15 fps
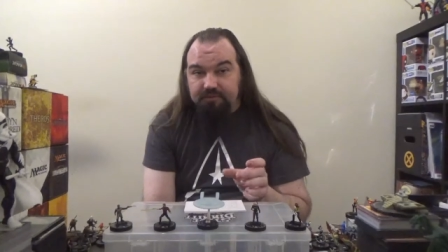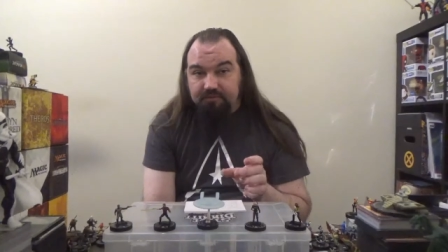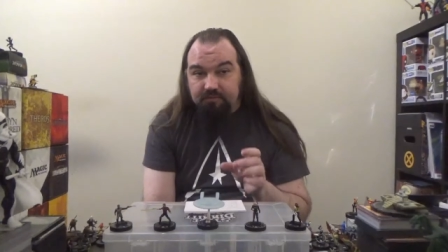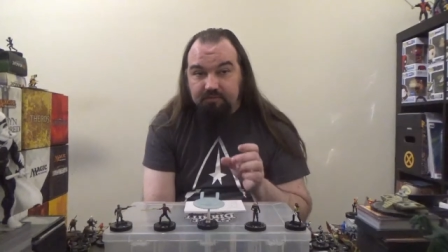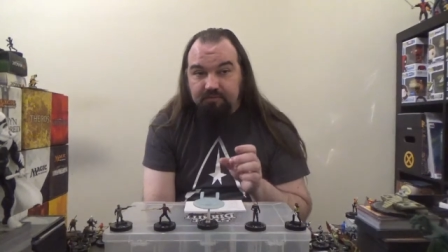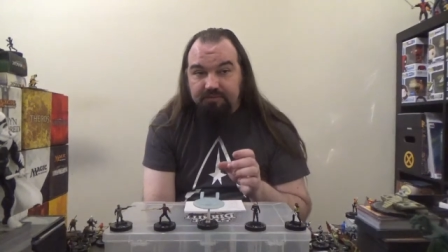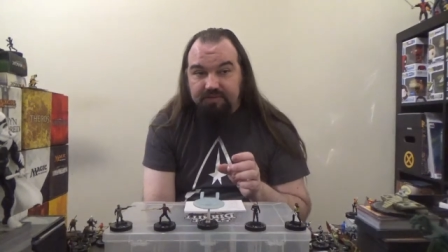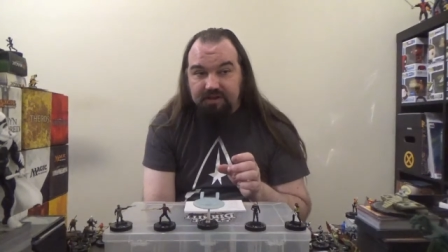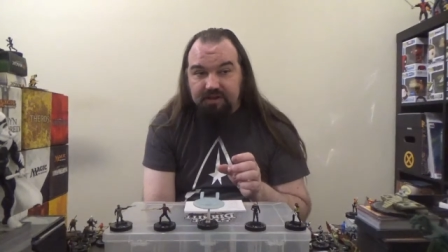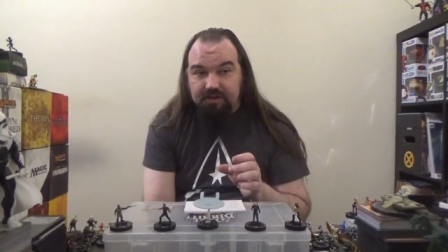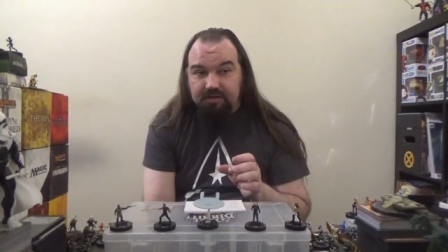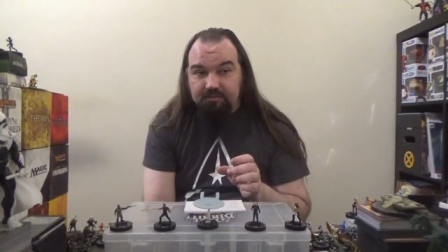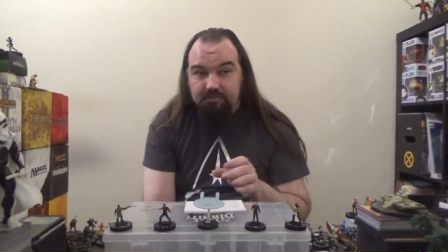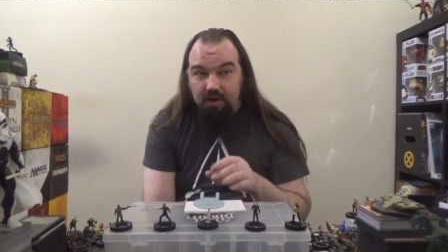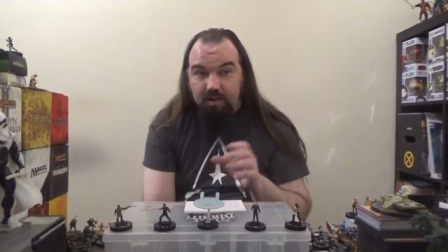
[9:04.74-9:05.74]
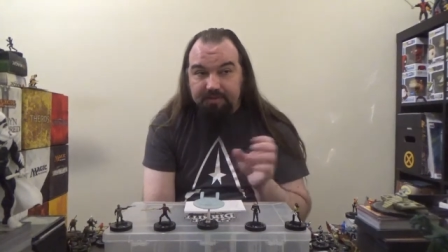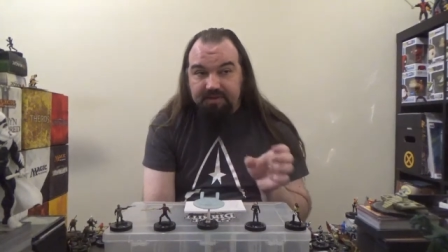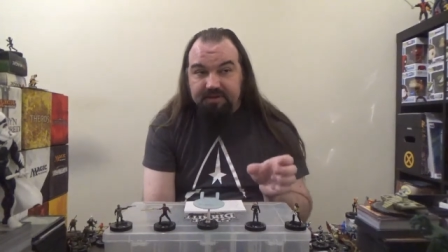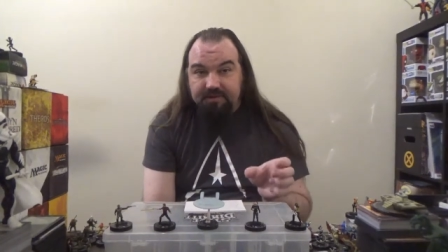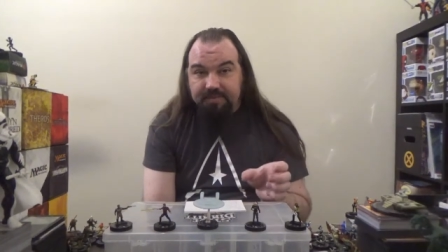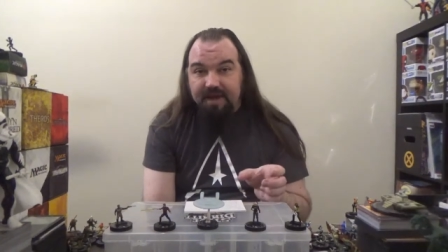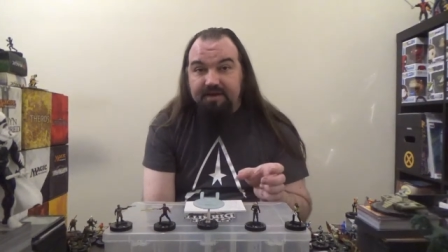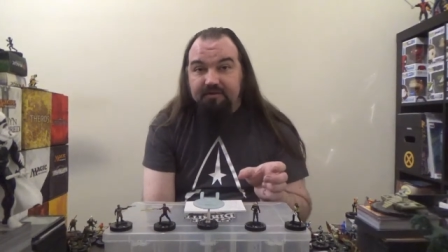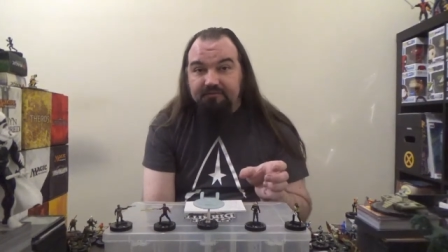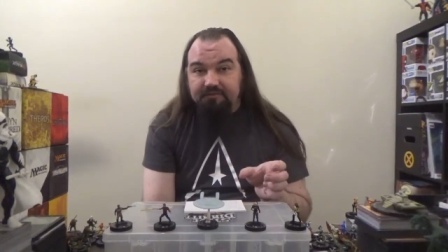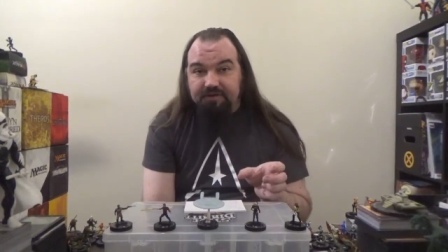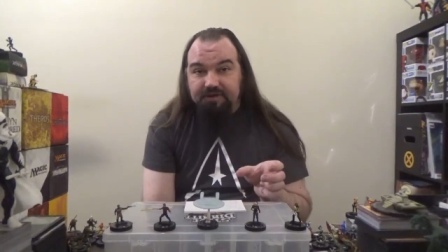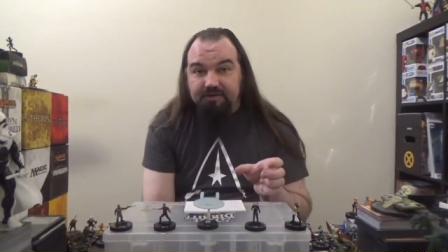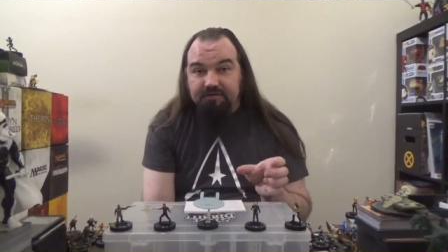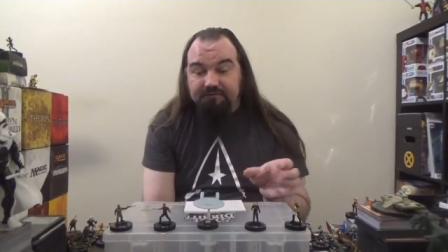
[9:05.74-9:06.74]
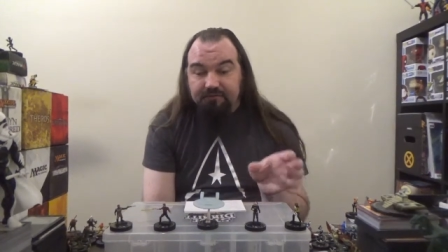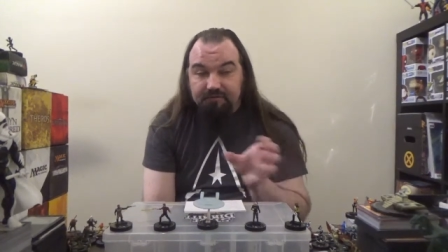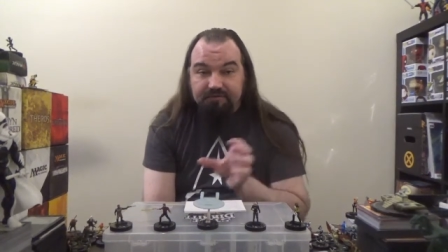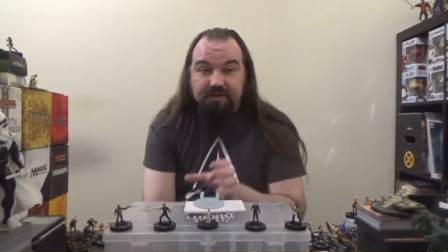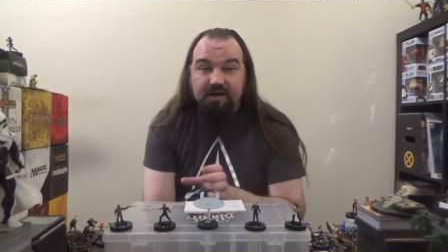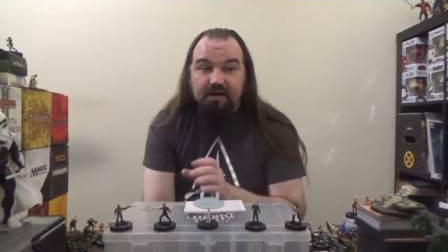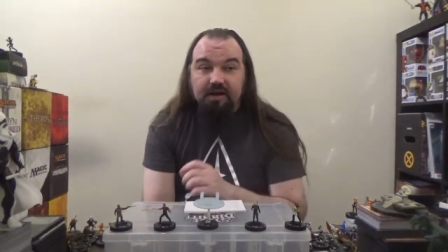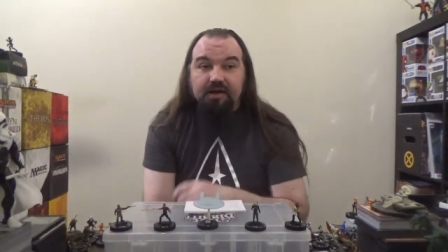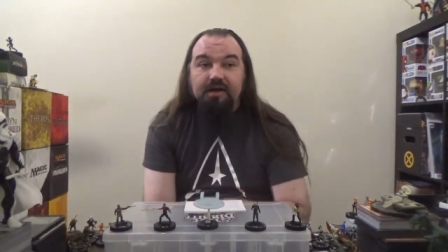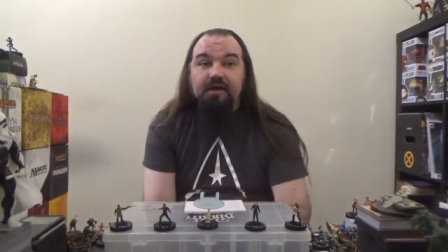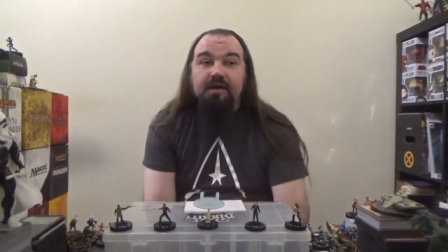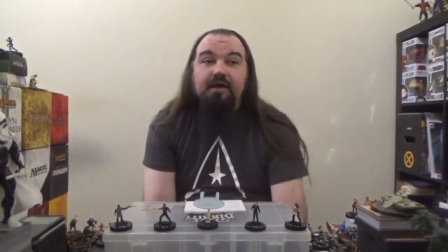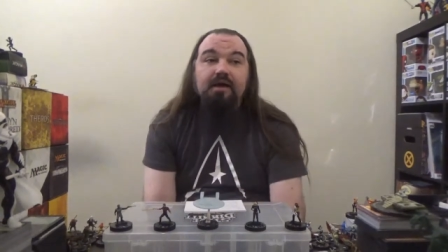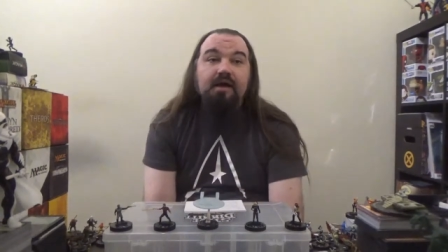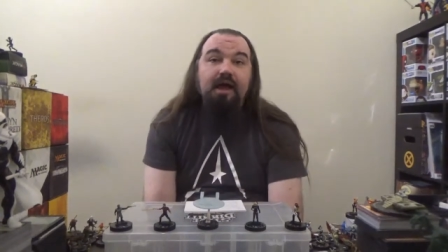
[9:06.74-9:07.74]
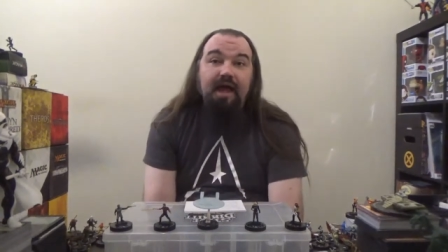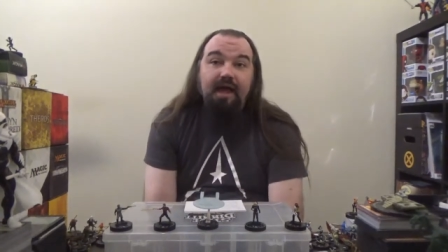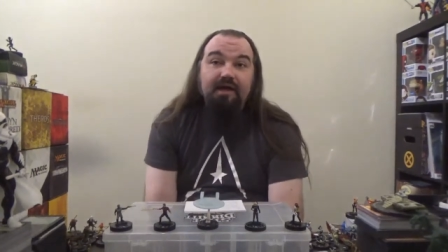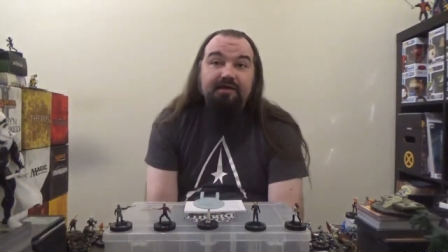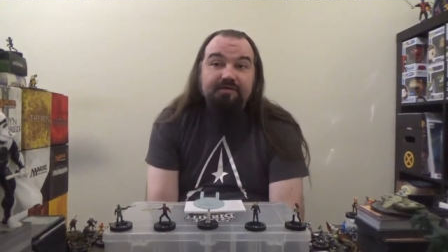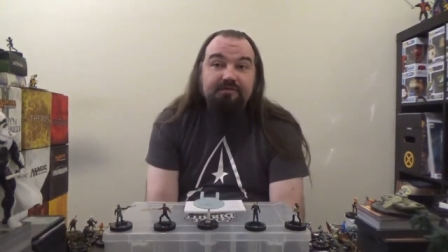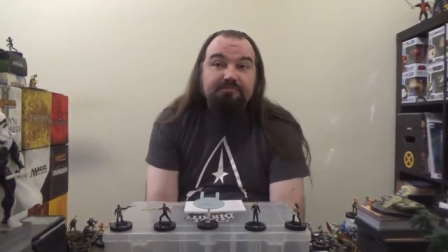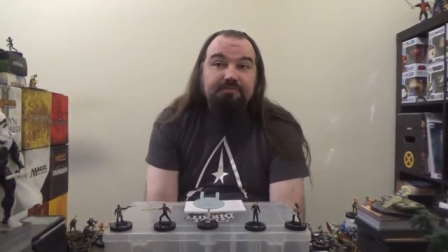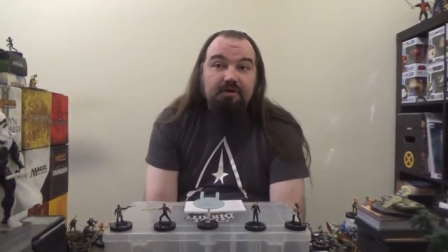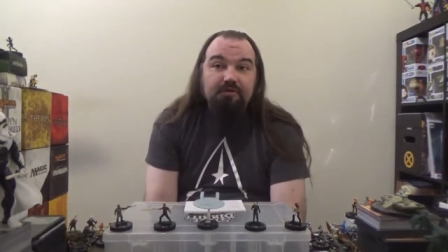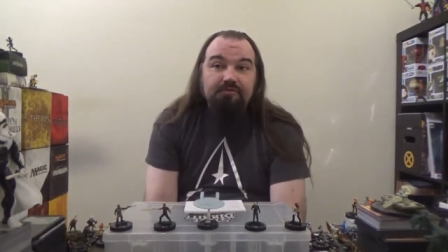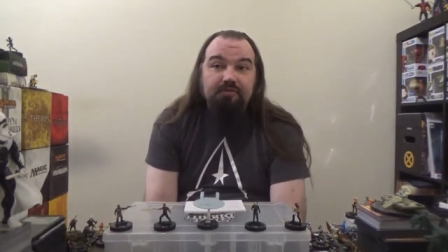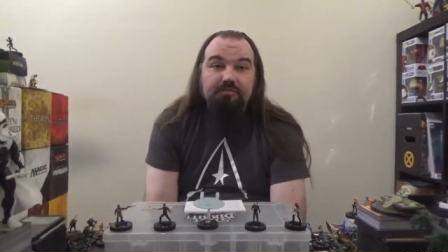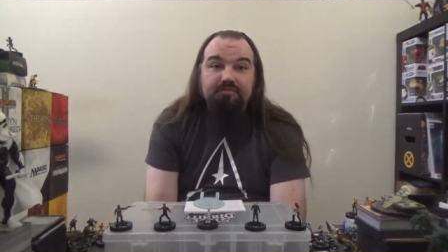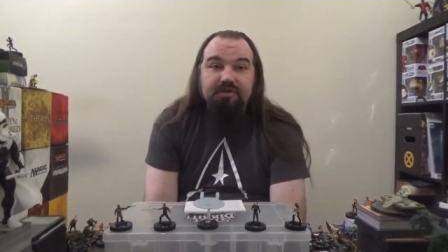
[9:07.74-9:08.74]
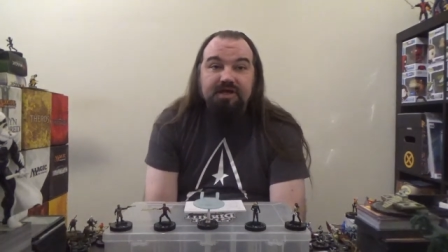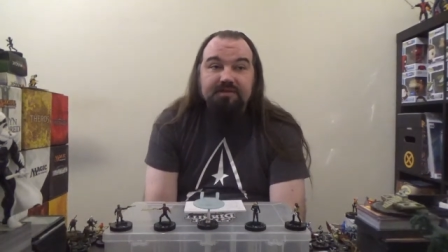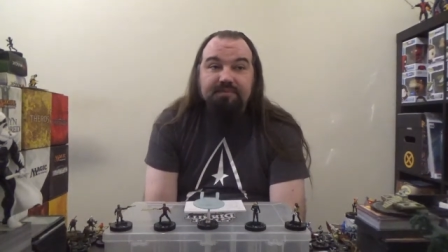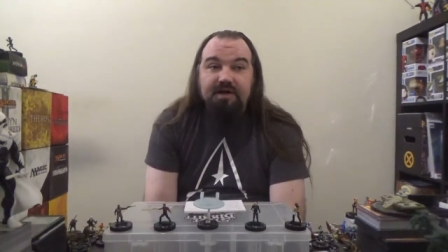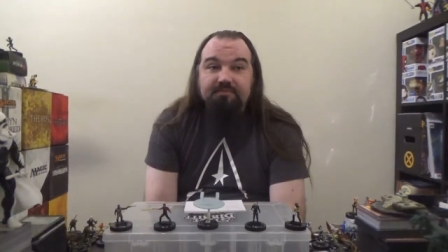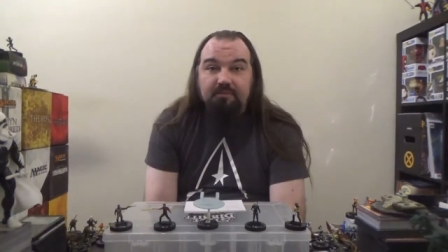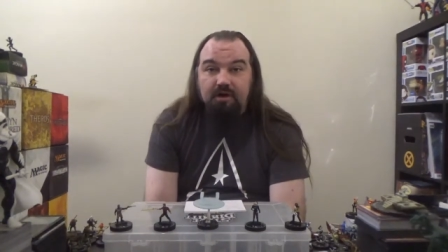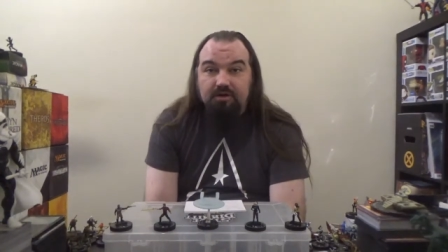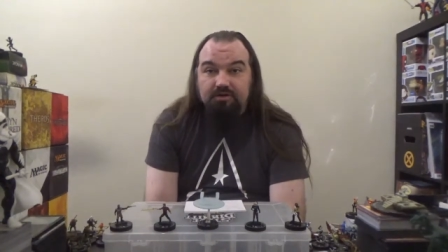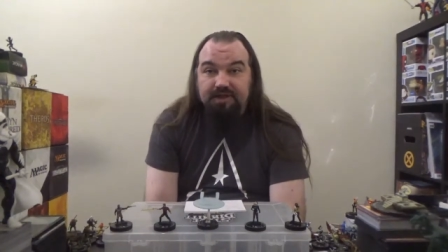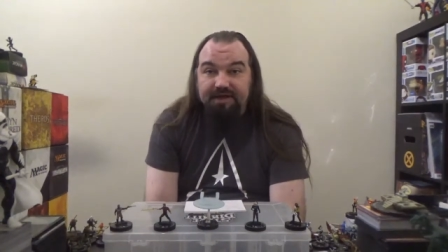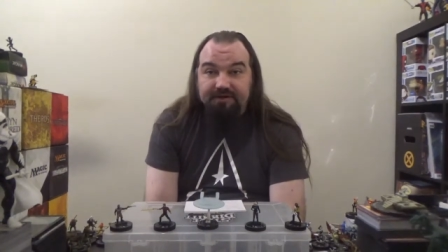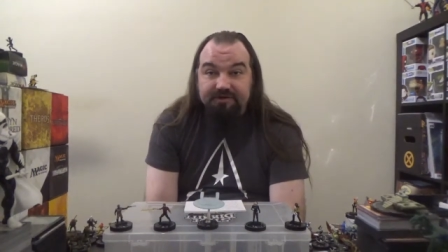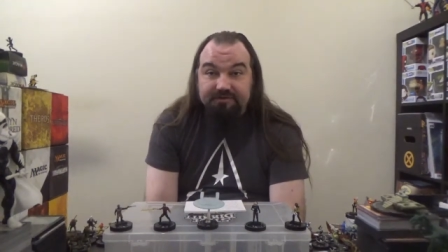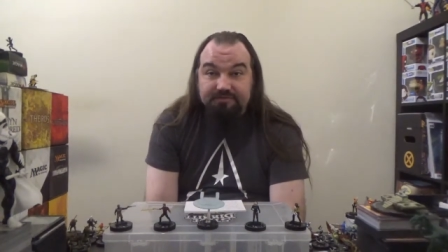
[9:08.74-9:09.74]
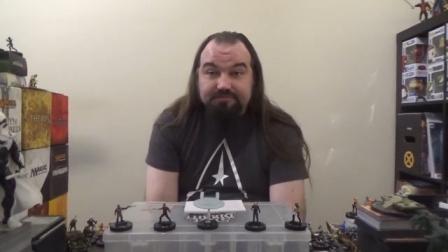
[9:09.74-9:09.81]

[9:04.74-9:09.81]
the, the Romulan commander figure for Sarek, as both were played by Mark Leonard.